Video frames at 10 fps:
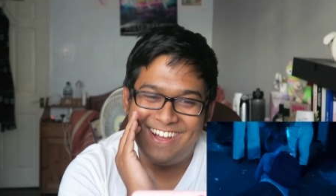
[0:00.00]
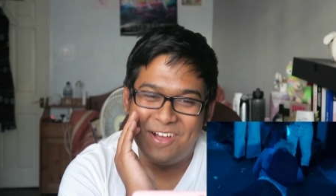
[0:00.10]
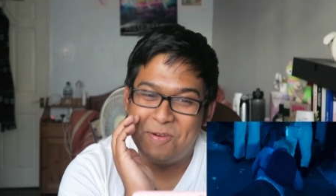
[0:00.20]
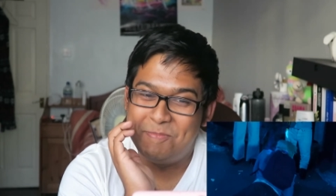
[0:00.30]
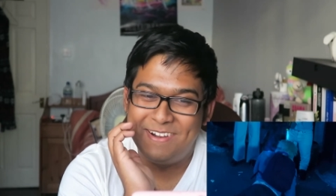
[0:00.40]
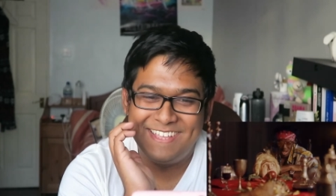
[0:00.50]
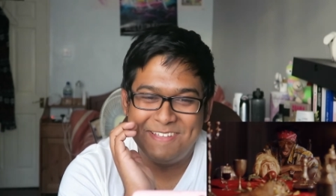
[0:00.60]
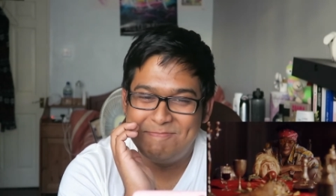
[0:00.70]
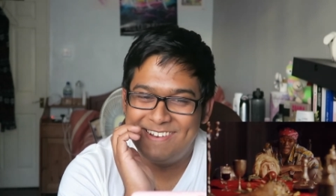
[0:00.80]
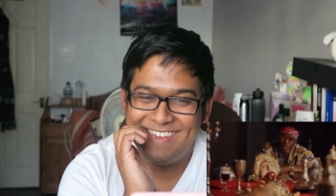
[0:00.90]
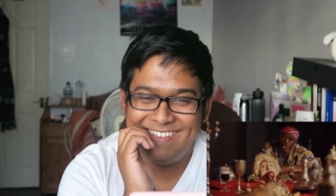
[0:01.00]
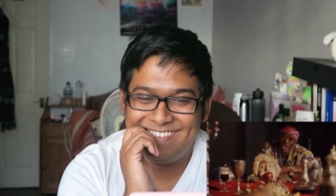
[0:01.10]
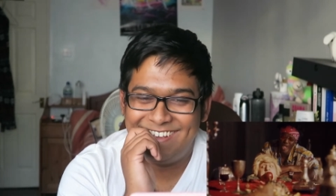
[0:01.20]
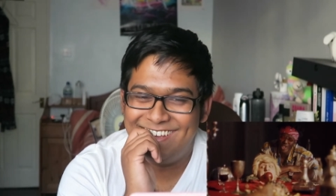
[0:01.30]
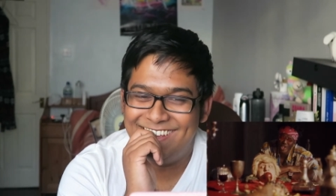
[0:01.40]
Oh, break your
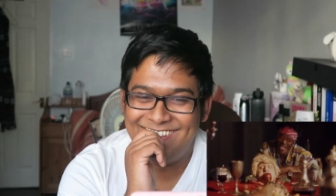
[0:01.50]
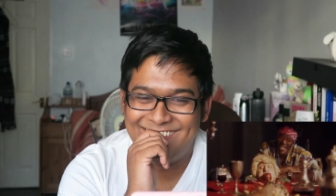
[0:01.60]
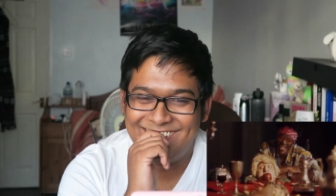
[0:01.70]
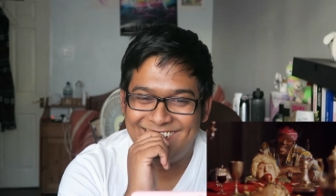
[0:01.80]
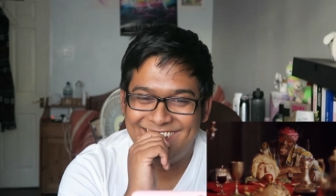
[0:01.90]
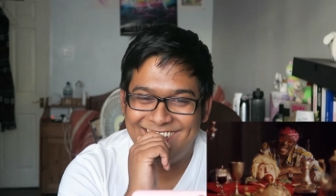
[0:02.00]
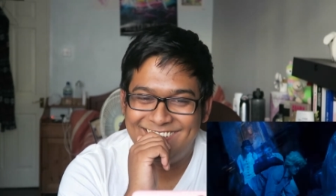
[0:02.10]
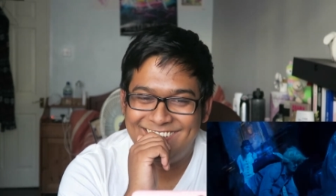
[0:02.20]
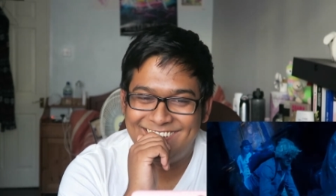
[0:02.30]
plates, I get done.